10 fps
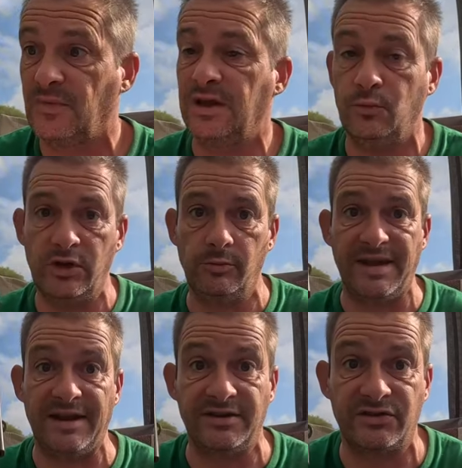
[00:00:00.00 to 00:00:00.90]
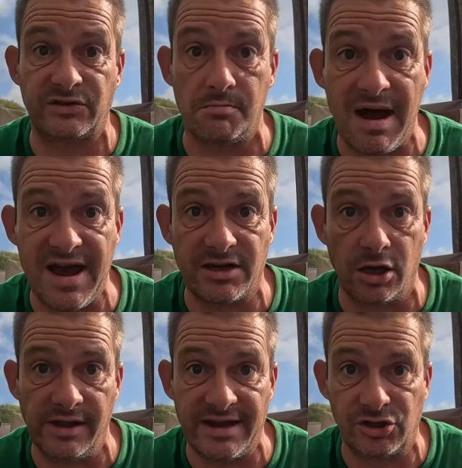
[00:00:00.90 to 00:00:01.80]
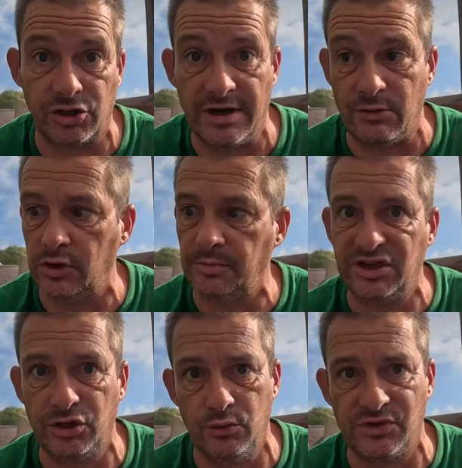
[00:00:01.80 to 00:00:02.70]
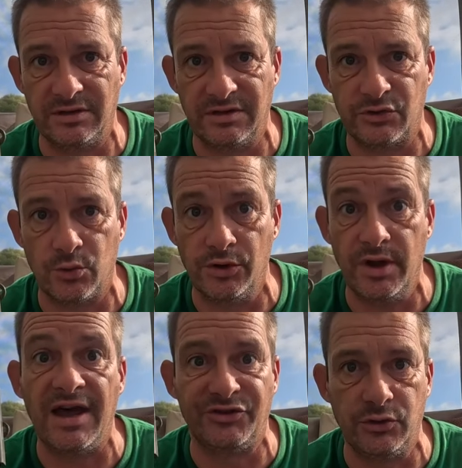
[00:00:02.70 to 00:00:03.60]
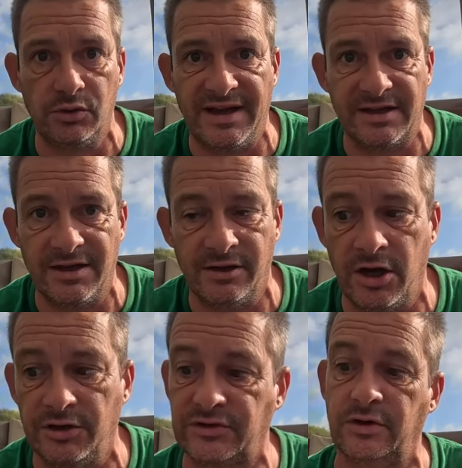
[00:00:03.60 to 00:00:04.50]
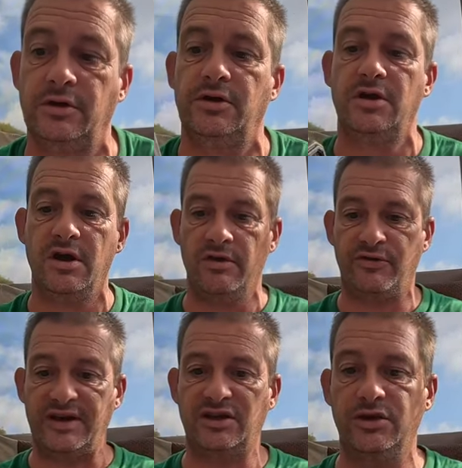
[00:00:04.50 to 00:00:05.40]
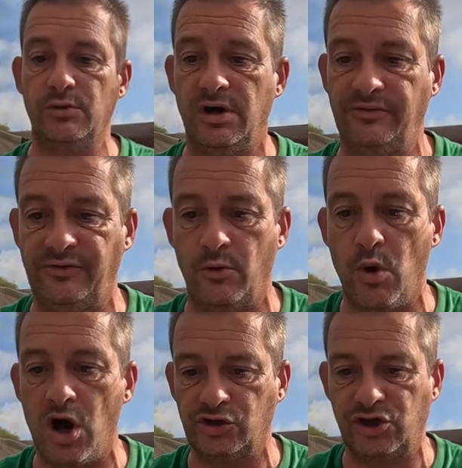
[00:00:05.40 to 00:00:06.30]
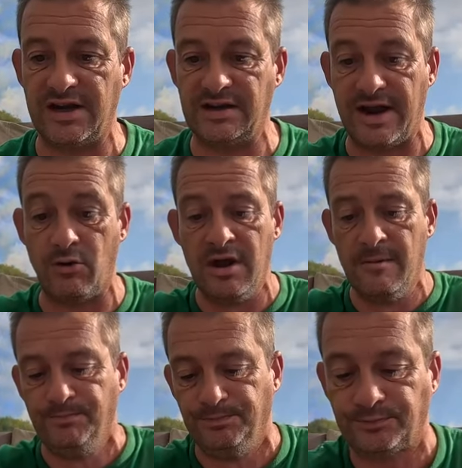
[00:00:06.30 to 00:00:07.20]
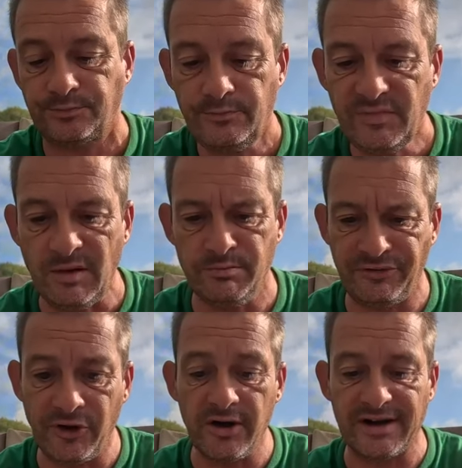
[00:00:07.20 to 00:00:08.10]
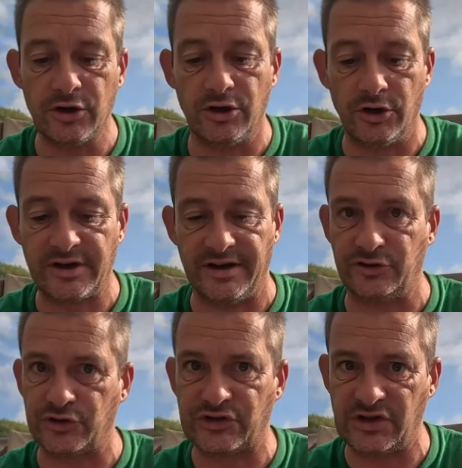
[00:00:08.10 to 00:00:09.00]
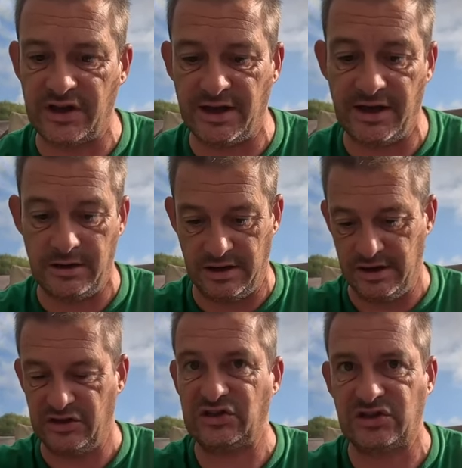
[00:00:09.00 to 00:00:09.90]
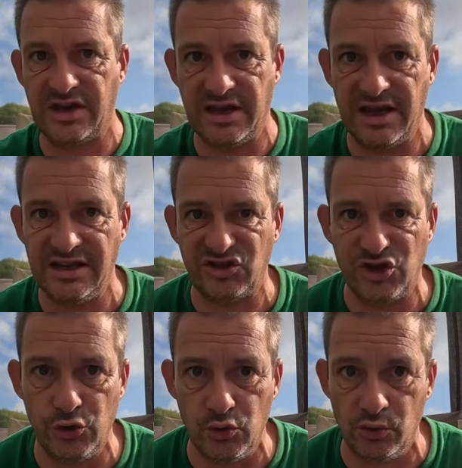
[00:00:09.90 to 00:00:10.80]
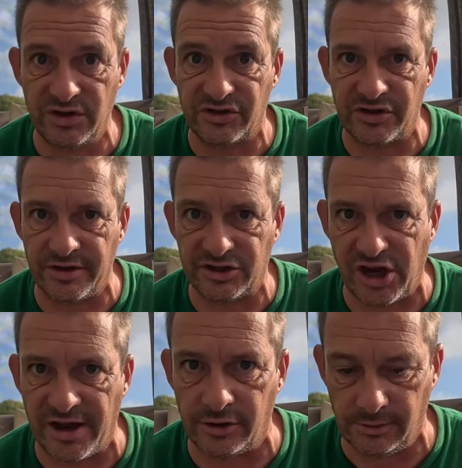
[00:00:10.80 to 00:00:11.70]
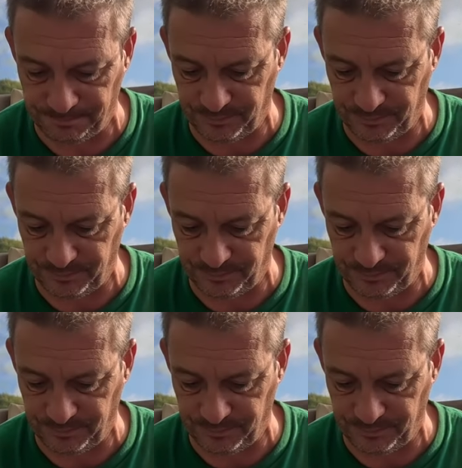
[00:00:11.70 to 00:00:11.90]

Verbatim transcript: It will be added to my collection. I will be using this one. I do like it a lot. Thank you all for watching. Now, before I go, can I just say, stay tuned to the channel.